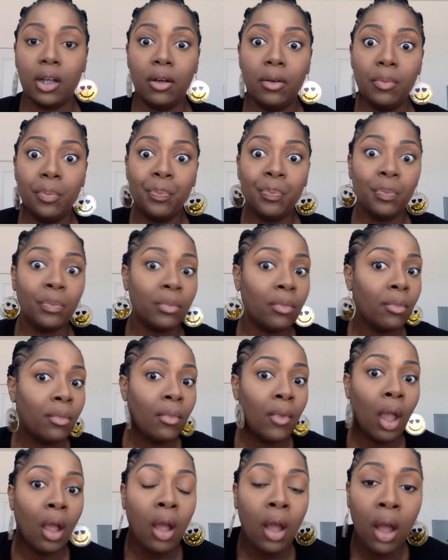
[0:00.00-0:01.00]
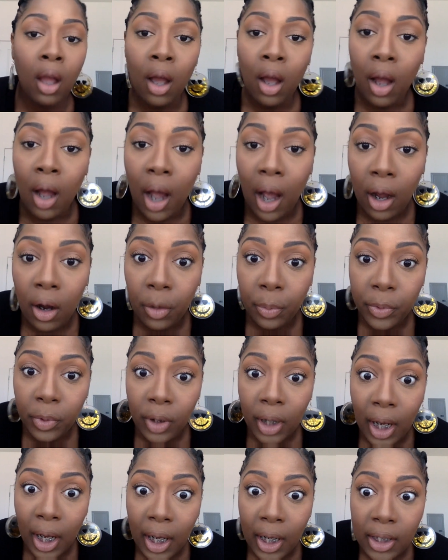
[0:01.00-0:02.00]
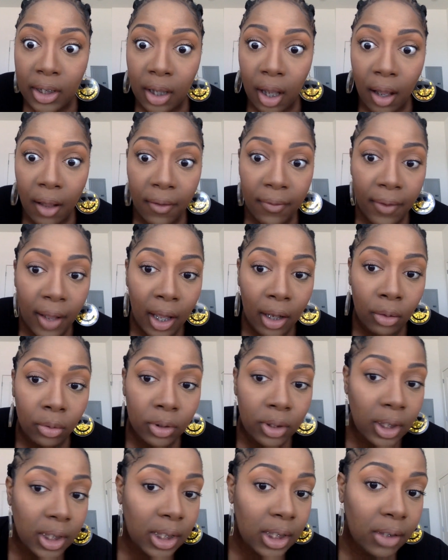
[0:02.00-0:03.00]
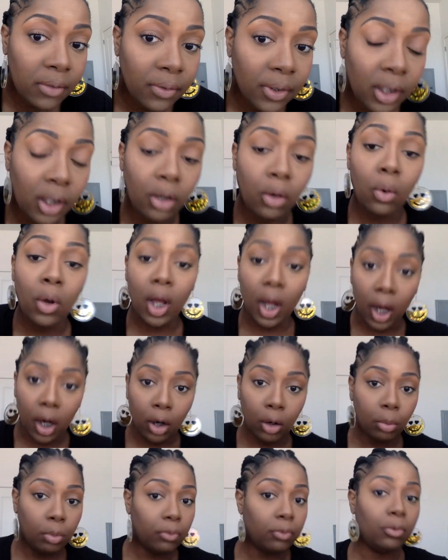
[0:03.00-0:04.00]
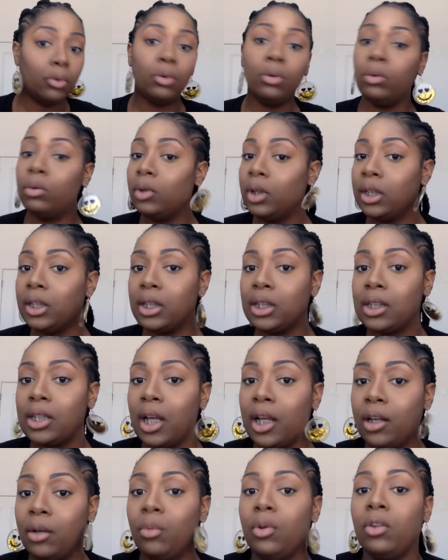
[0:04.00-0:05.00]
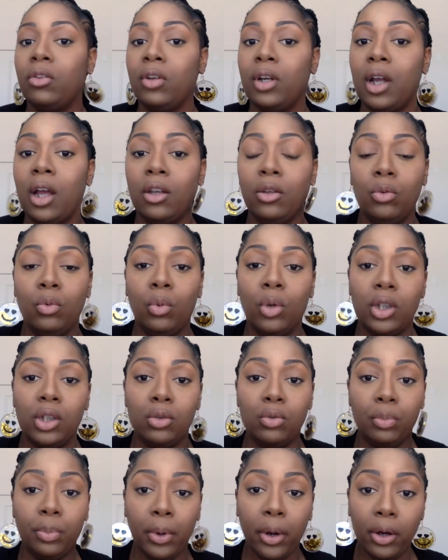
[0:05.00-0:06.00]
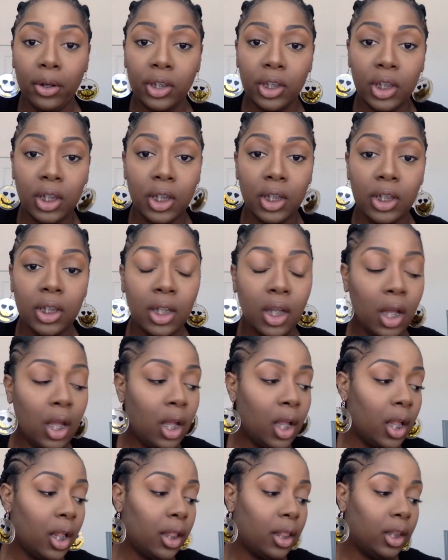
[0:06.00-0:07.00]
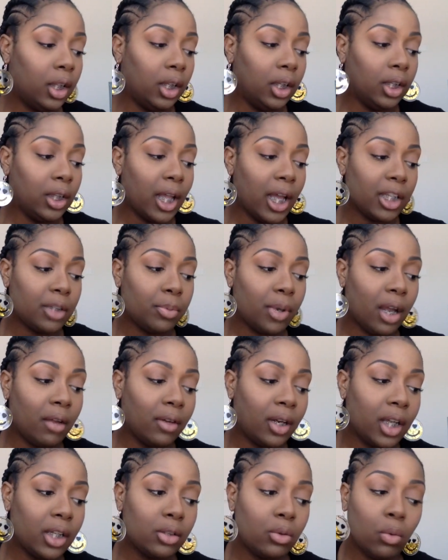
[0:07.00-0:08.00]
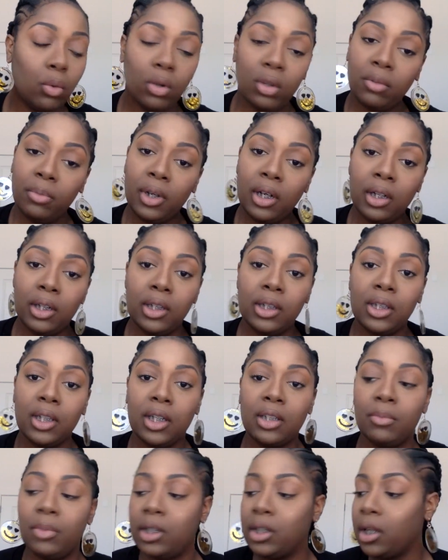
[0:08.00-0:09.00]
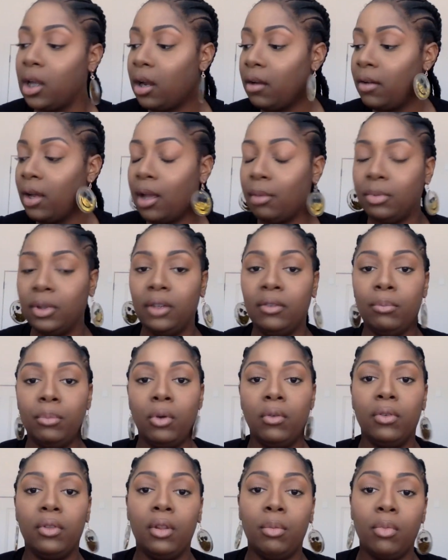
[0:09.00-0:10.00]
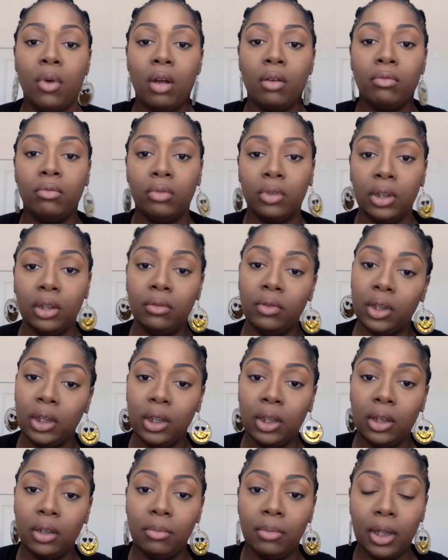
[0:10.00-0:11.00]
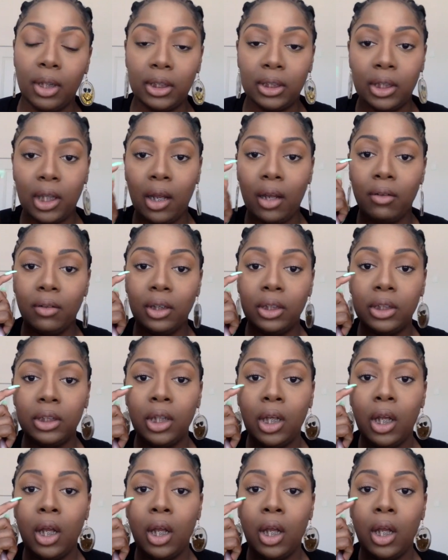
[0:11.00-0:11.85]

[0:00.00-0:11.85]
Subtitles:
So I hope you guys found this video helpful in deciding whether or not you want to purchase the Lash Paradise or the Better Than Sex mascara. I believe both of them are really, really good mascaras.